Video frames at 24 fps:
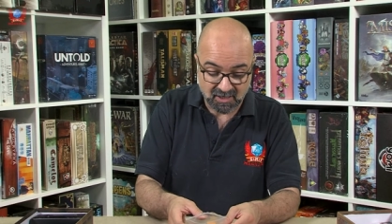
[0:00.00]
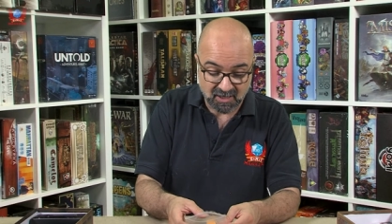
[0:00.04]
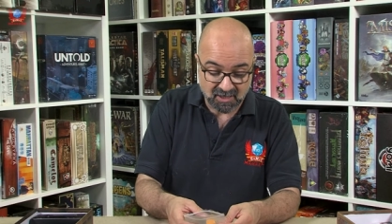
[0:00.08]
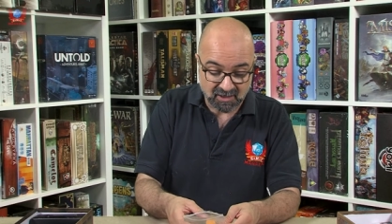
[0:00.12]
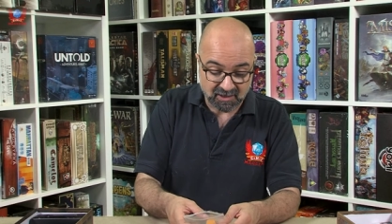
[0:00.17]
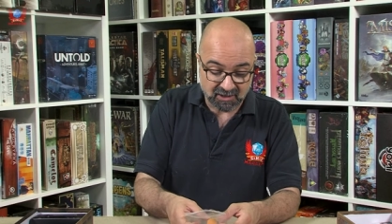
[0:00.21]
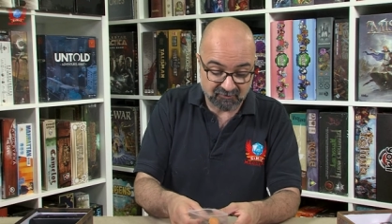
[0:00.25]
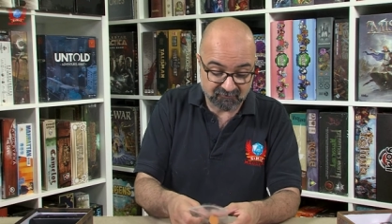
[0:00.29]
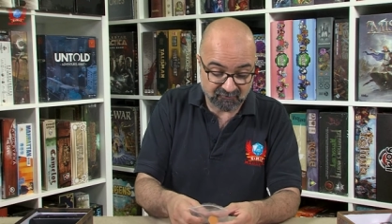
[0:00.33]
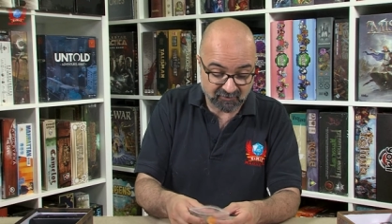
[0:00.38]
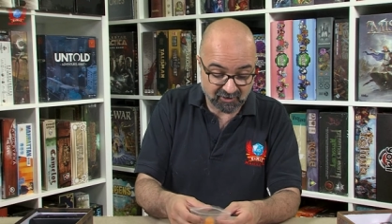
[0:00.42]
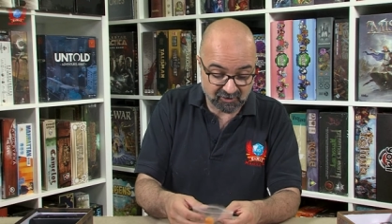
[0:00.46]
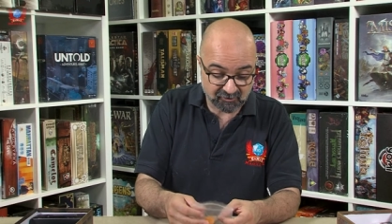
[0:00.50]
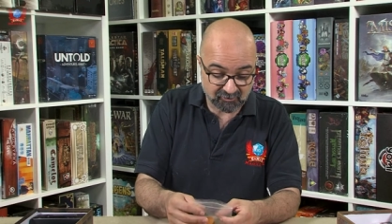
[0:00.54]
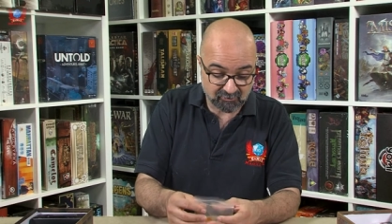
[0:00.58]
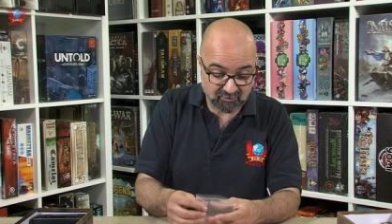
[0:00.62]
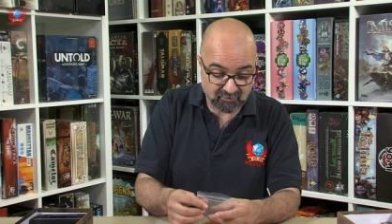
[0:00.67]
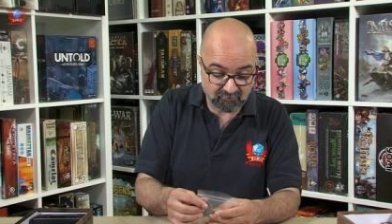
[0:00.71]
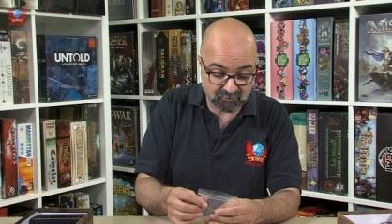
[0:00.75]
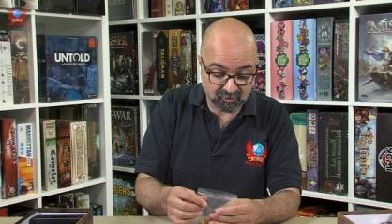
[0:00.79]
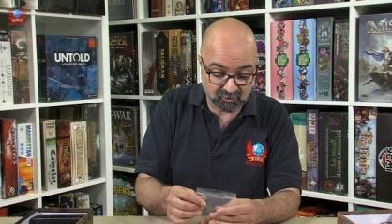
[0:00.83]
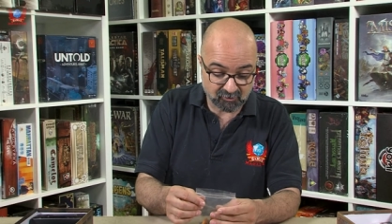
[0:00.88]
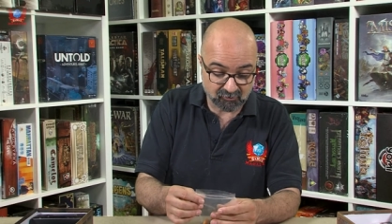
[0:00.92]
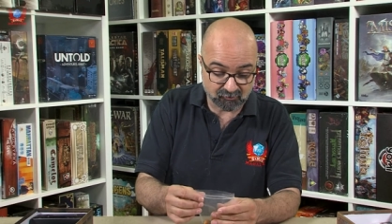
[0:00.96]
If I
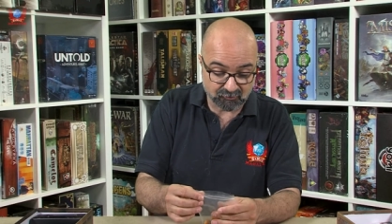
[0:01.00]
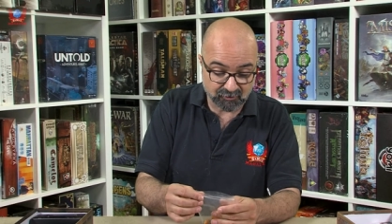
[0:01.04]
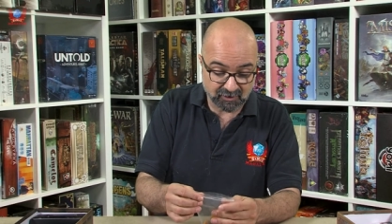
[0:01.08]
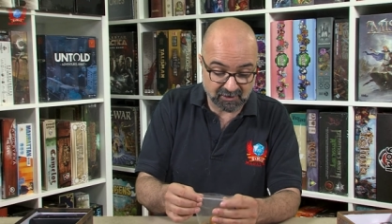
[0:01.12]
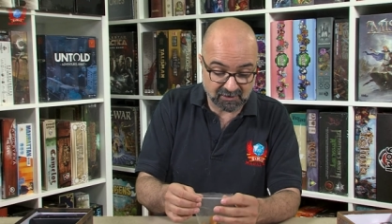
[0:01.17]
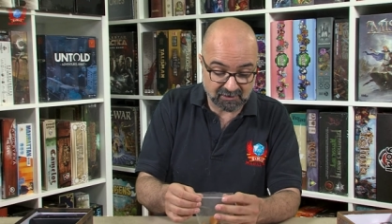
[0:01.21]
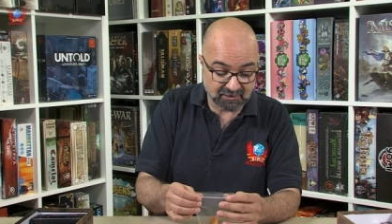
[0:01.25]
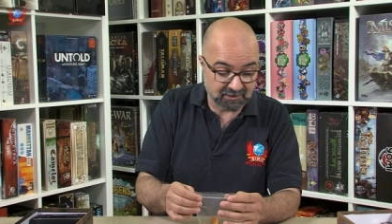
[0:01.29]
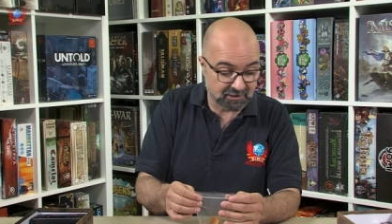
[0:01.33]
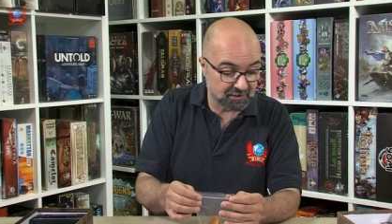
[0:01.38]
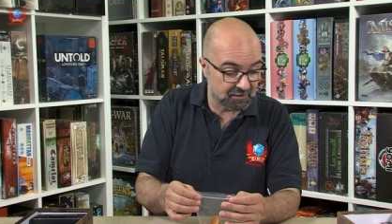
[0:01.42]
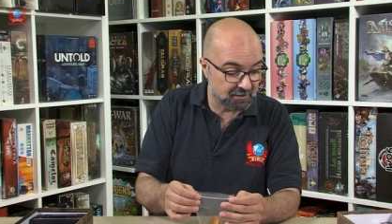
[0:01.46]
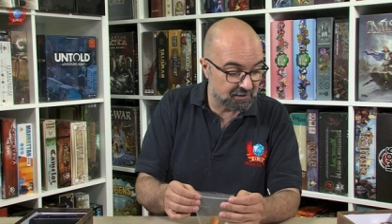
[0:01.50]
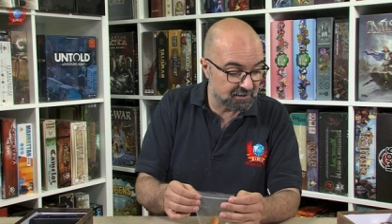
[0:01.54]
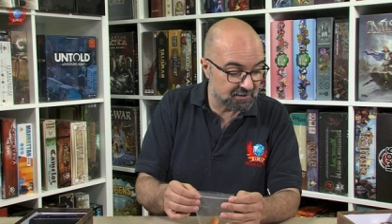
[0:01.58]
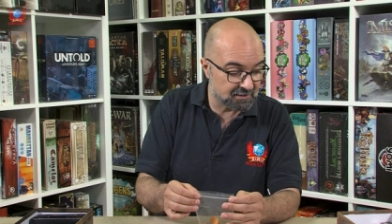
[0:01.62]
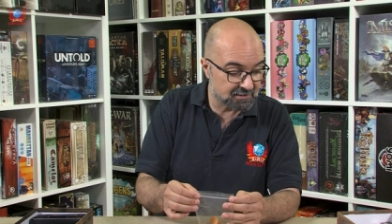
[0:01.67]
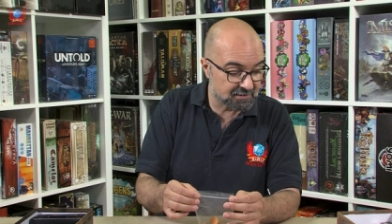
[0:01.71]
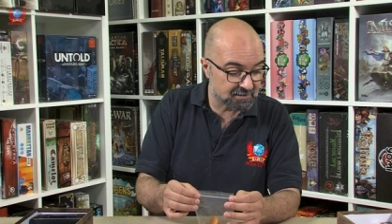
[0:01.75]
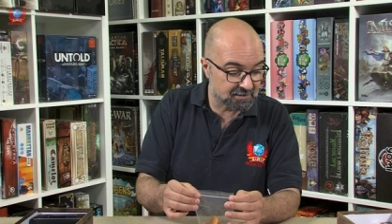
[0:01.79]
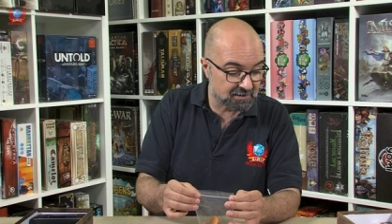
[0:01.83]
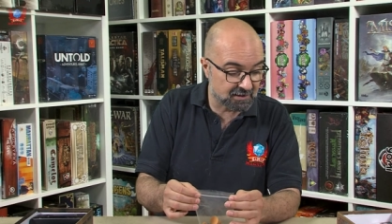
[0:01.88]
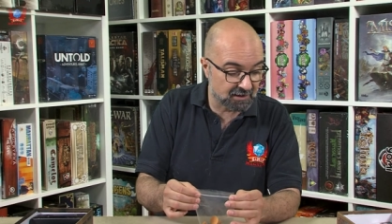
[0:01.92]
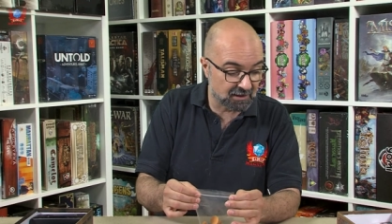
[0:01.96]
remember correctly,
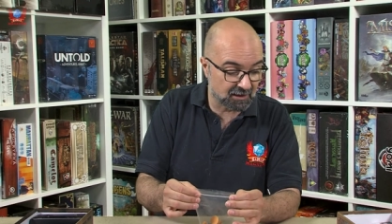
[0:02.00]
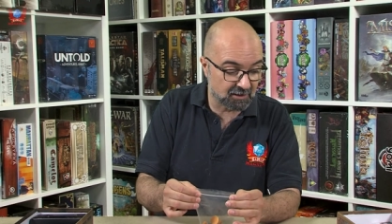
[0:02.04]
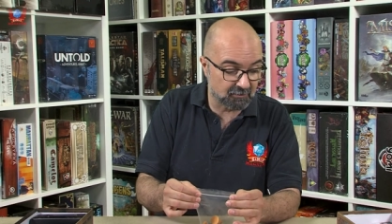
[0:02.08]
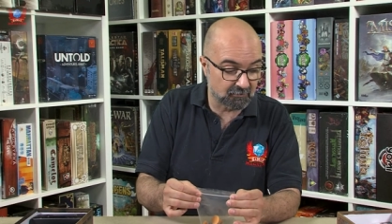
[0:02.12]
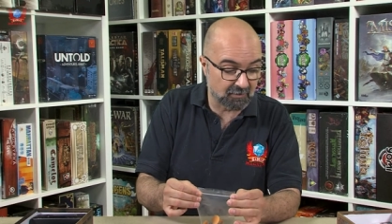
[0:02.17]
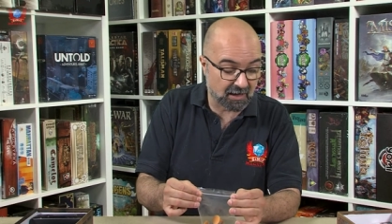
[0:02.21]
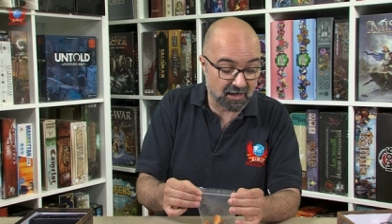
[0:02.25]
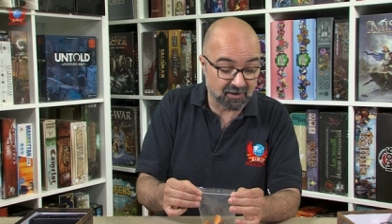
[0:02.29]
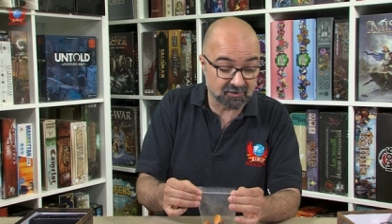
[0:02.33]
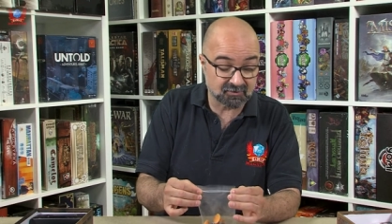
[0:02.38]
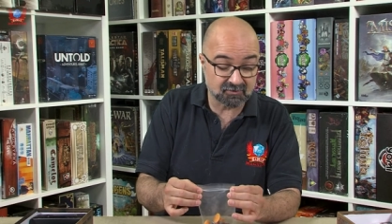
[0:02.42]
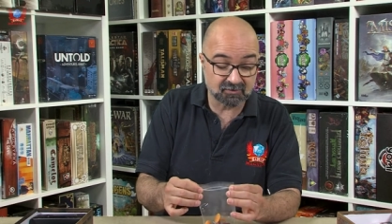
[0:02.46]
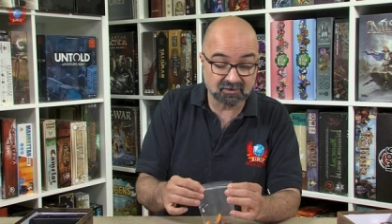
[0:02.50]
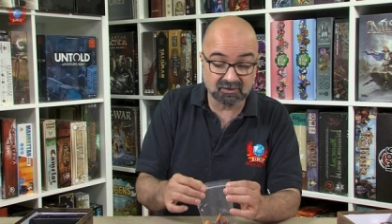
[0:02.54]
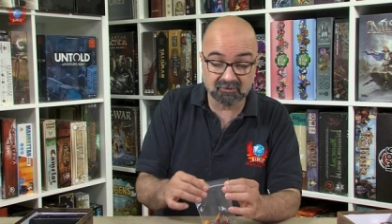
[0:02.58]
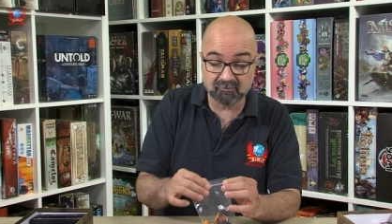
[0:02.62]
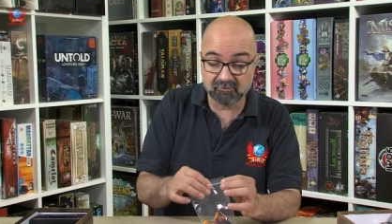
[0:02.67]
this game actually